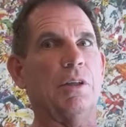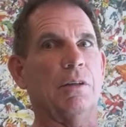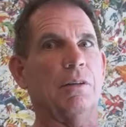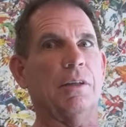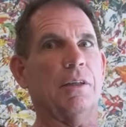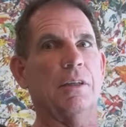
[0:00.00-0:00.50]
You
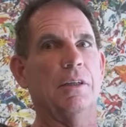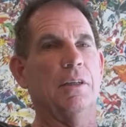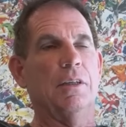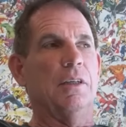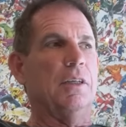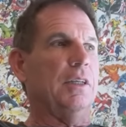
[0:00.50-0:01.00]
know, like,
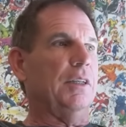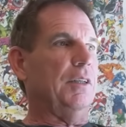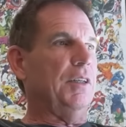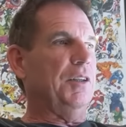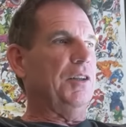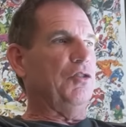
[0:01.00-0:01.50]

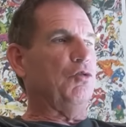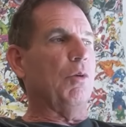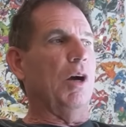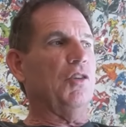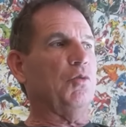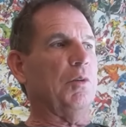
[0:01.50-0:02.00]
and, the
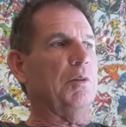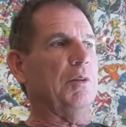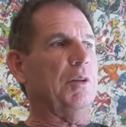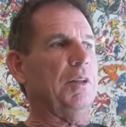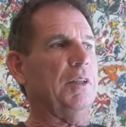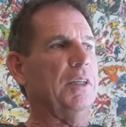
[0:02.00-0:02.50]
drugs
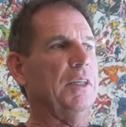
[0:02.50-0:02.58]
were.